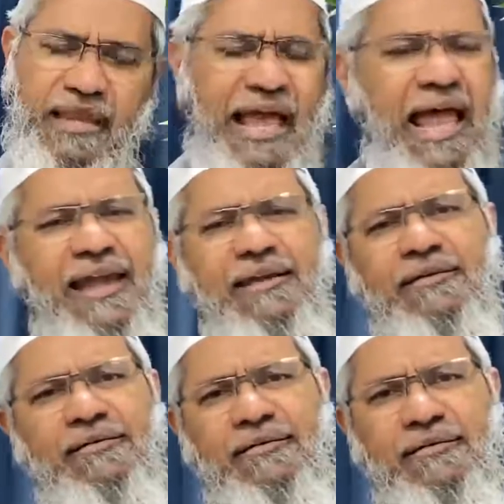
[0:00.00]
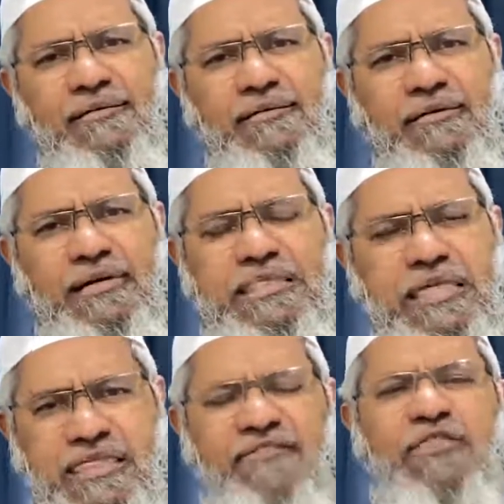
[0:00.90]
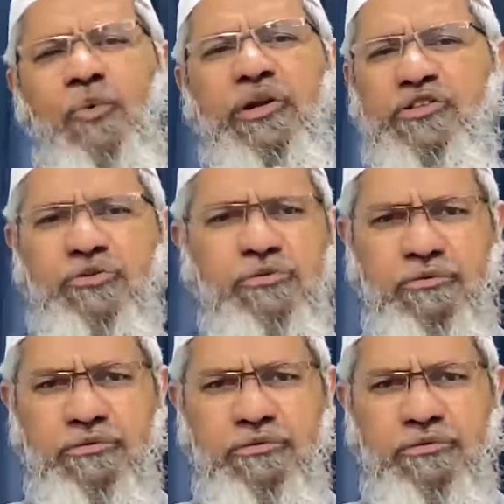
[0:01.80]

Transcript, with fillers: And the seventh virtue,